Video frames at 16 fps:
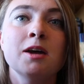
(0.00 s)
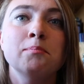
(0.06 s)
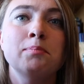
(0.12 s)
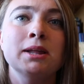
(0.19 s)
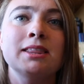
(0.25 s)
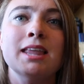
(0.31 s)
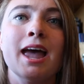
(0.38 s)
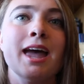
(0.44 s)

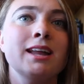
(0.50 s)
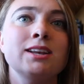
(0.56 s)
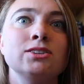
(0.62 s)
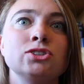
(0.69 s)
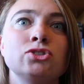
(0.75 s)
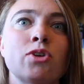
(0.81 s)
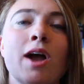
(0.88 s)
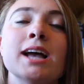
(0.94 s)
but
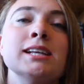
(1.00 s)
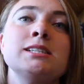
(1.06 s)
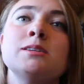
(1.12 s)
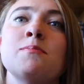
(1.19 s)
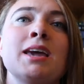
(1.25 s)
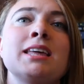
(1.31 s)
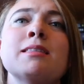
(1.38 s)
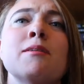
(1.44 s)
then tries to
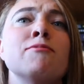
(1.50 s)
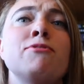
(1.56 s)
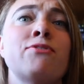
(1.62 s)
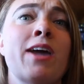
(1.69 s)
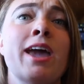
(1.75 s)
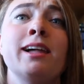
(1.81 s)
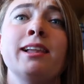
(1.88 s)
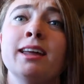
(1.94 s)
make them
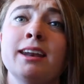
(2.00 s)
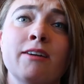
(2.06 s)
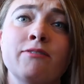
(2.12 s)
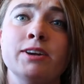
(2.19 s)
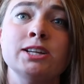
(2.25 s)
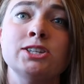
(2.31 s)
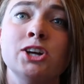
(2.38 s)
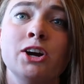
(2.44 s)
fail at
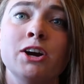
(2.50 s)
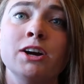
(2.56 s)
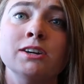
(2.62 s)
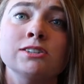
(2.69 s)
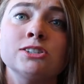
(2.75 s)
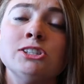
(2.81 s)
every turn.